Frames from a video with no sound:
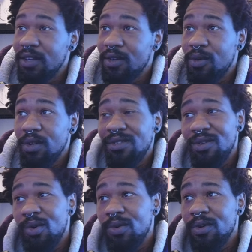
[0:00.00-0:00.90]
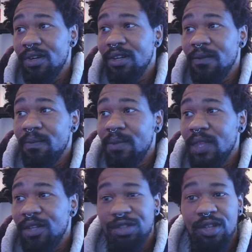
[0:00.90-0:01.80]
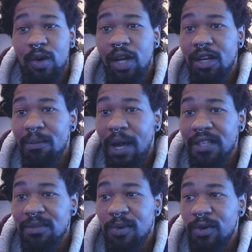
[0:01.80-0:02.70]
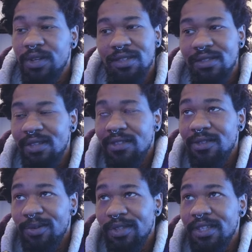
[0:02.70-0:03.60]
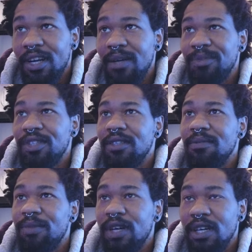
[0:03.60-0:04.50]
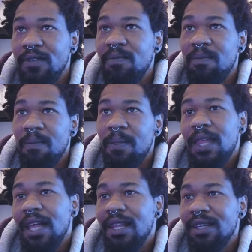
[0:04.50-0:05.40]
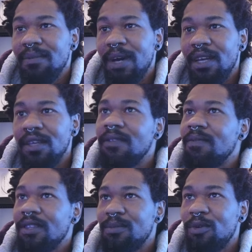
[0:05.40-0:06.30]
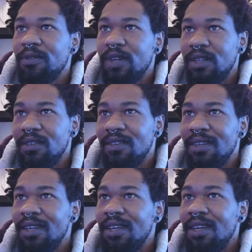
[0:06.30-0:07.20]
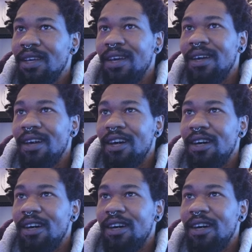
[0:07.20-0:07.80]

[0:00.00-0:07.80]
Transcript: coins, or just go ahead and buy some coins. That's always an option, but I like to mine it. It's more fun. But